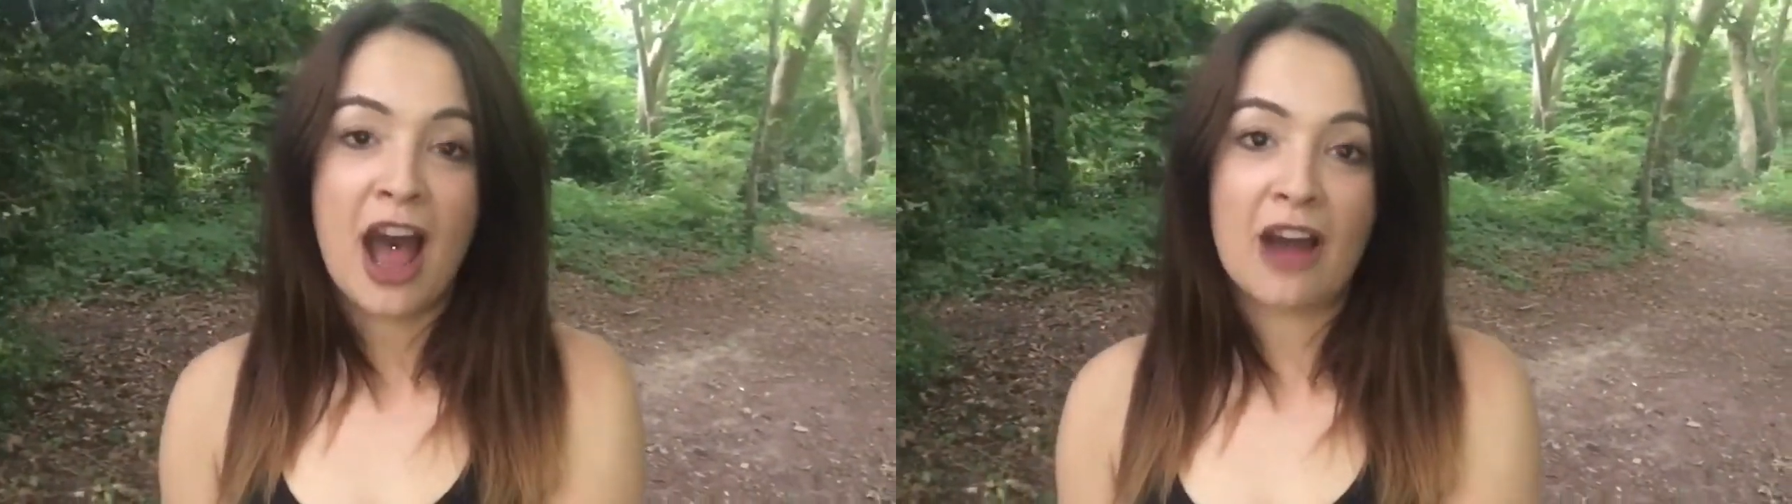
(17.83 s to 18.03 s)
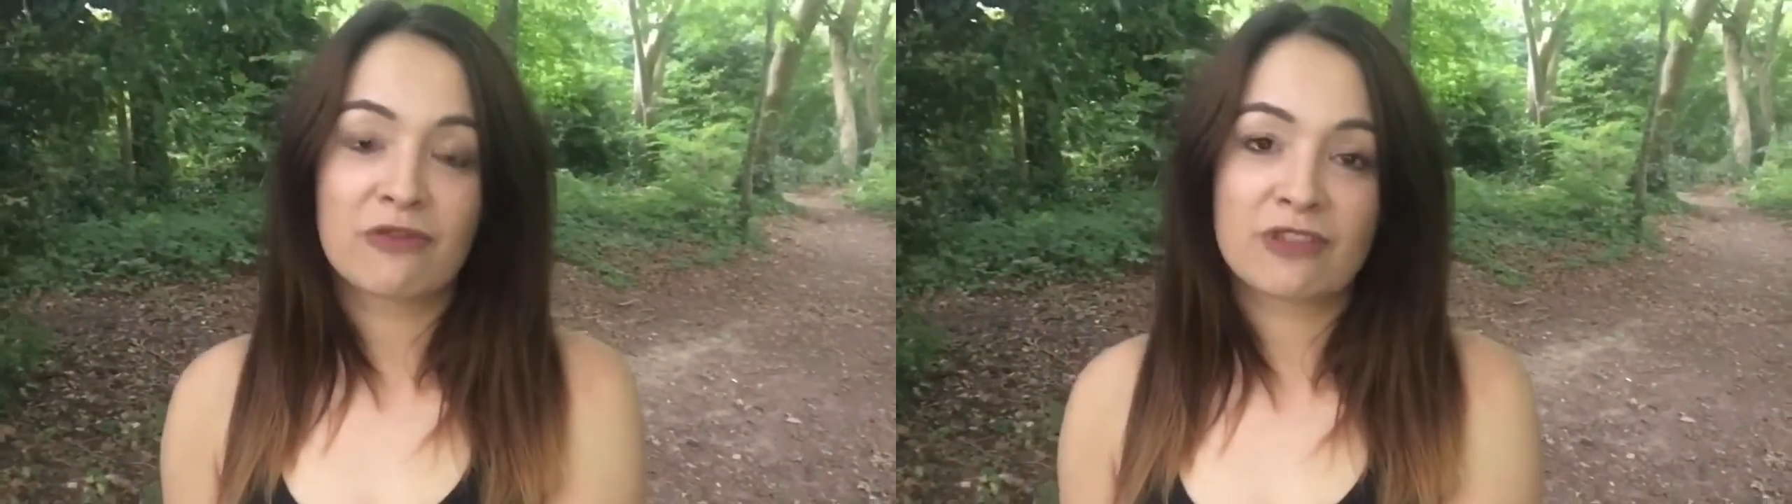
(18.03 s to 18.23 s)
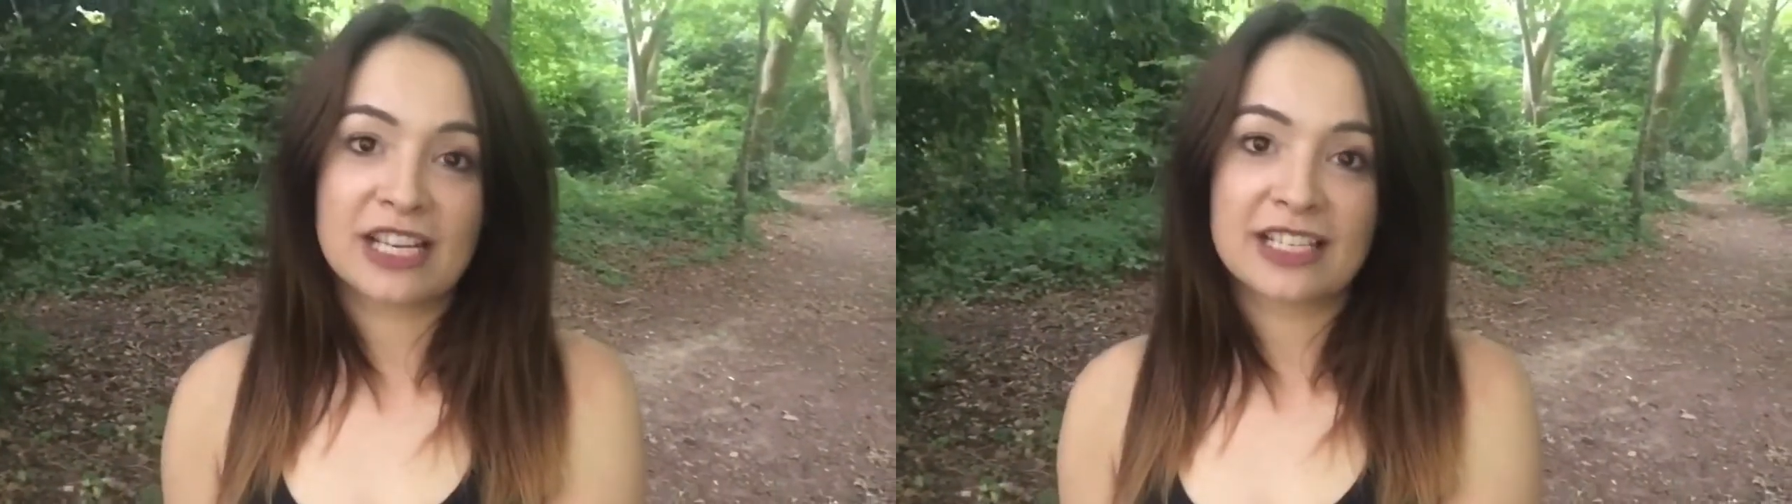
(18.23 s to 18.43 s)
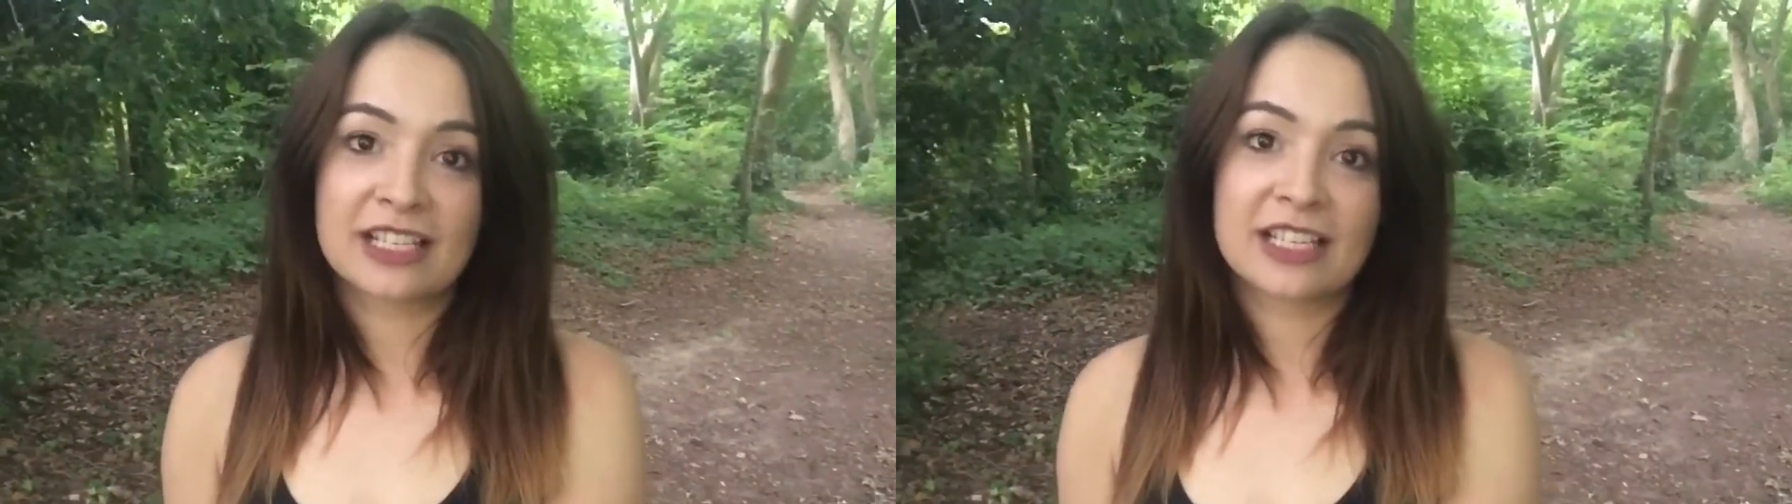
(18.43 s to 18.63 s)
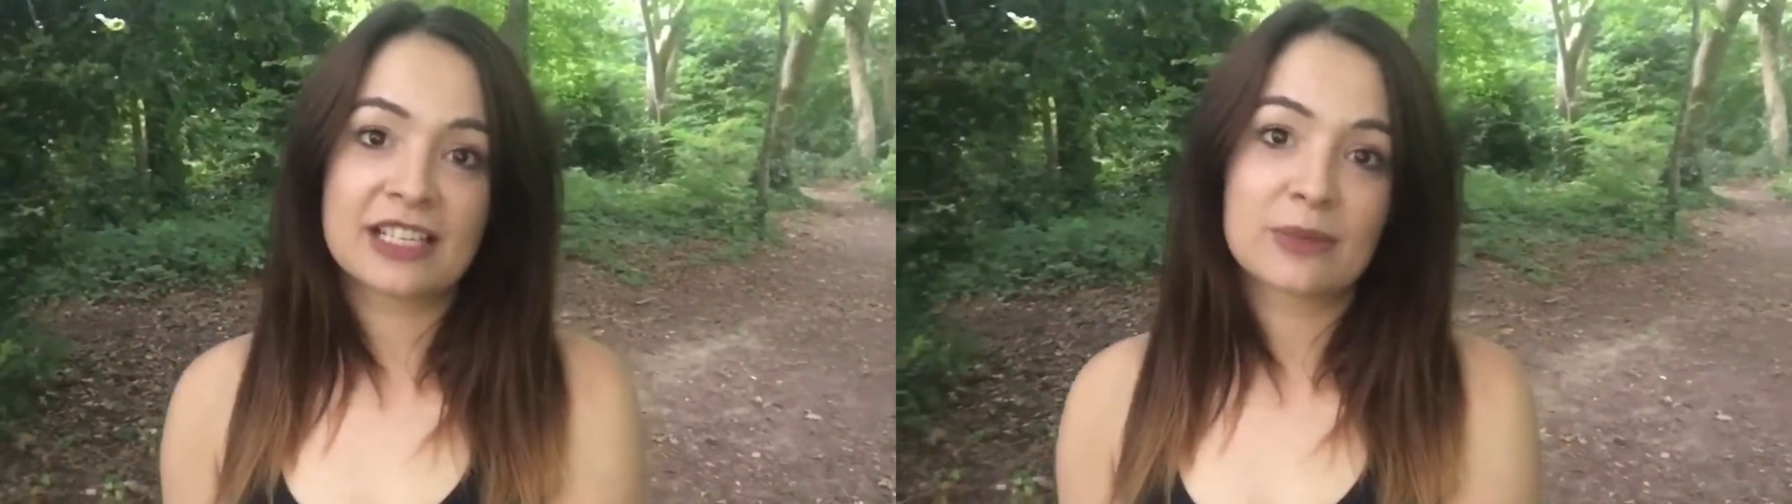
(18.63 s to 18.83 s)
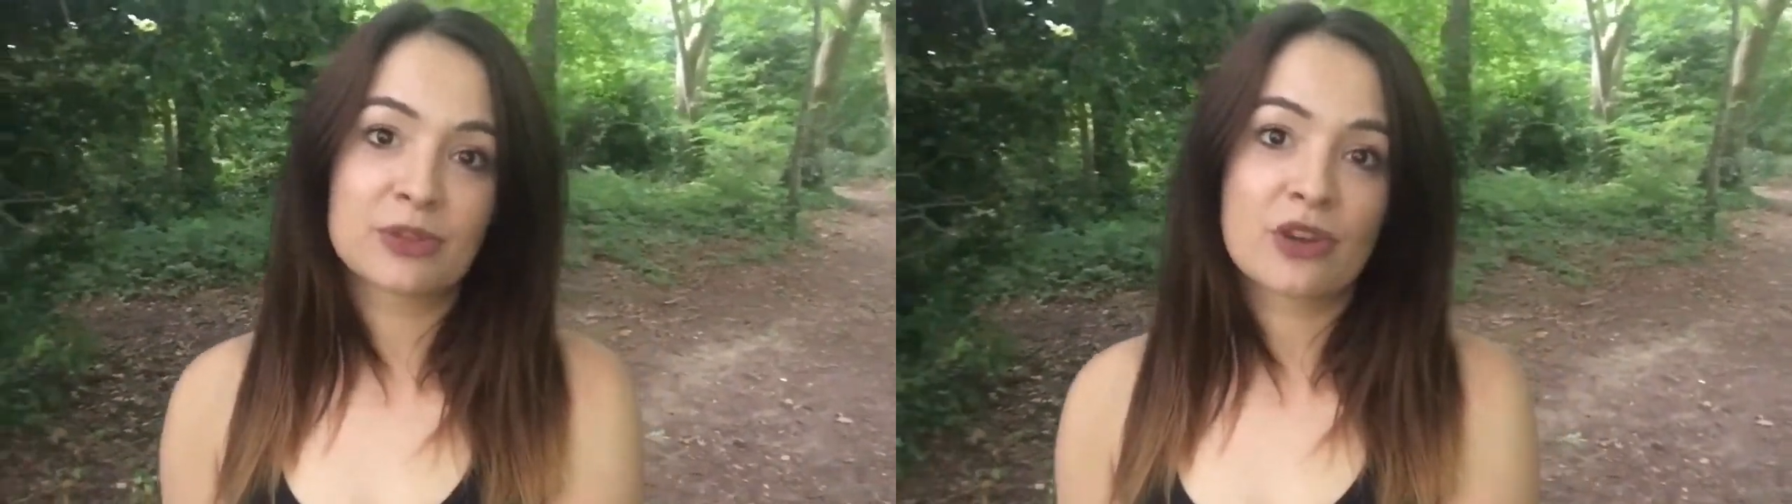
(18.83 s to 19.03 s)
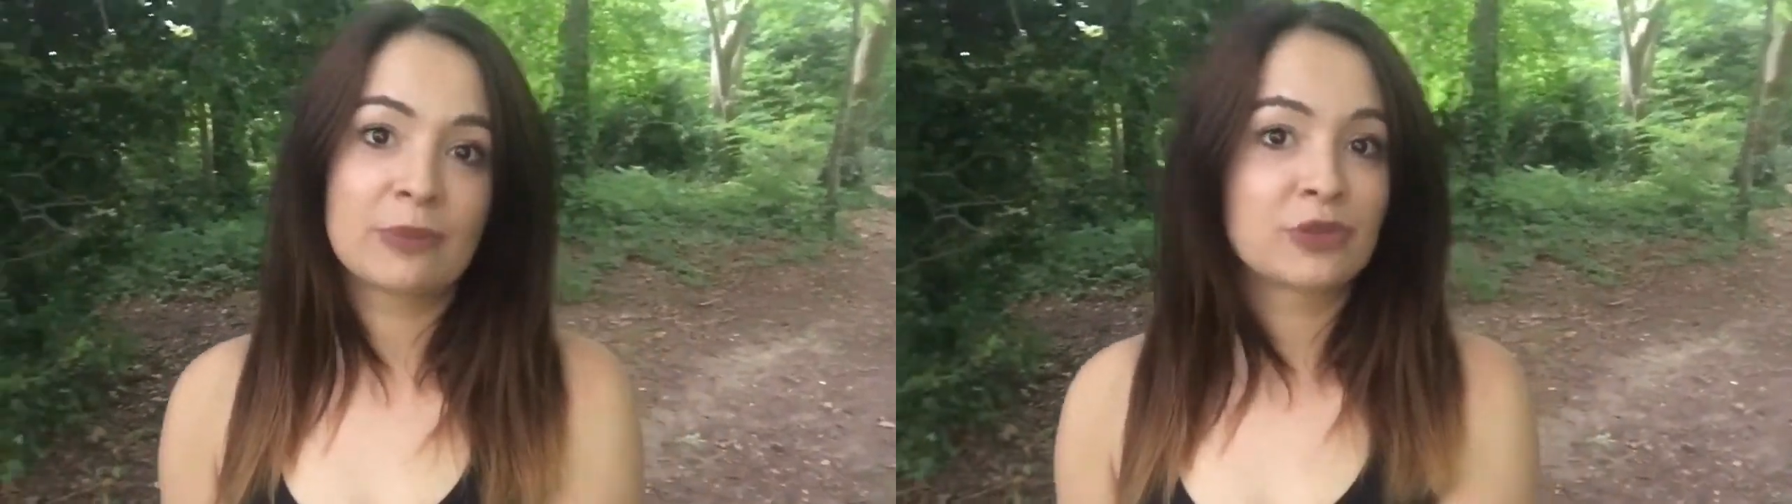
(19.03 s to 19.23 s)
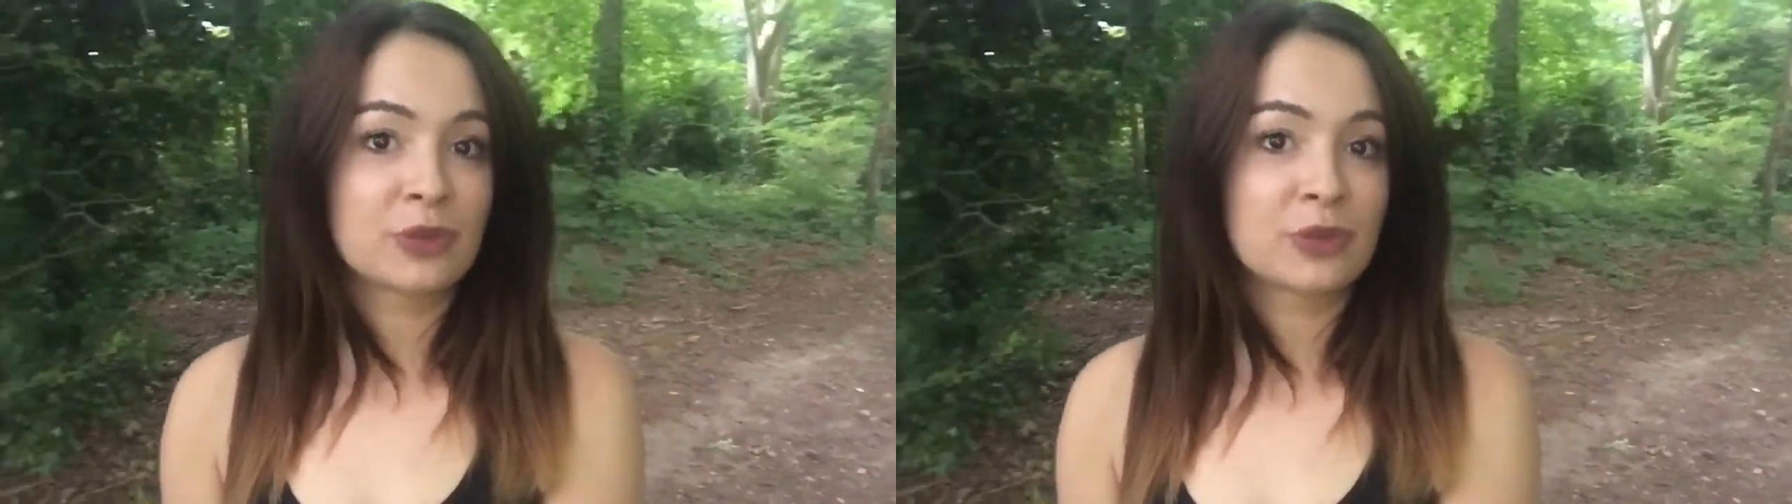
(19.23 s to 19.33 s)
I've recently subscribed